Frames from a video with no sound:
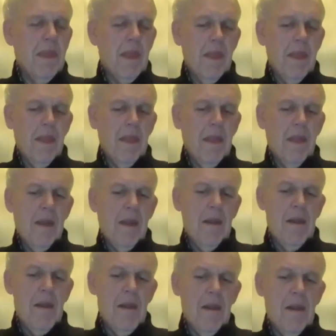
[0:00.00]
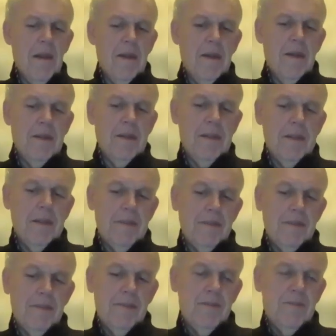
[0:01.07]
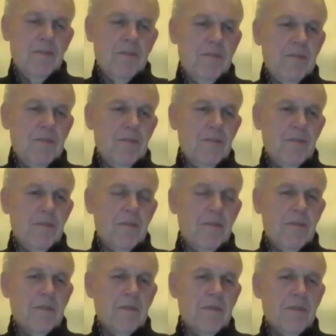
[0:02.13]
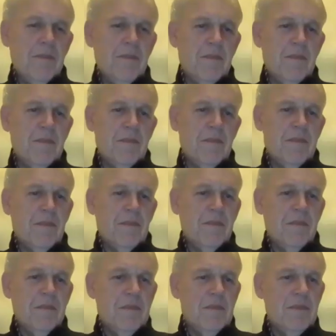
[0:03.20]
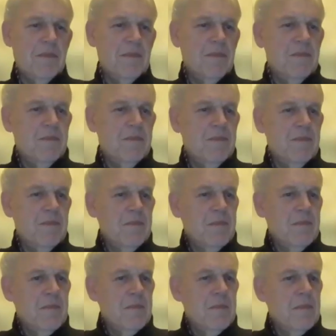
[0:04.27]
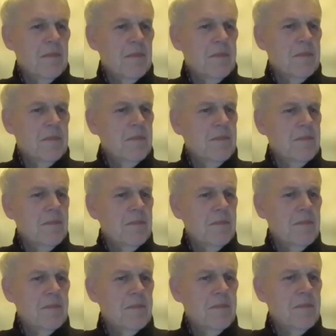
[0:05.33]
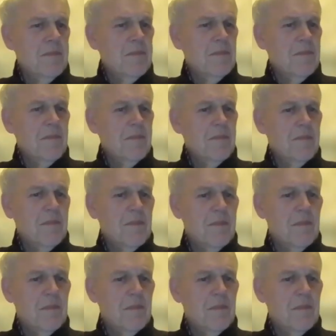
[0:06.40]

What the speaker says: The person shown says nothing.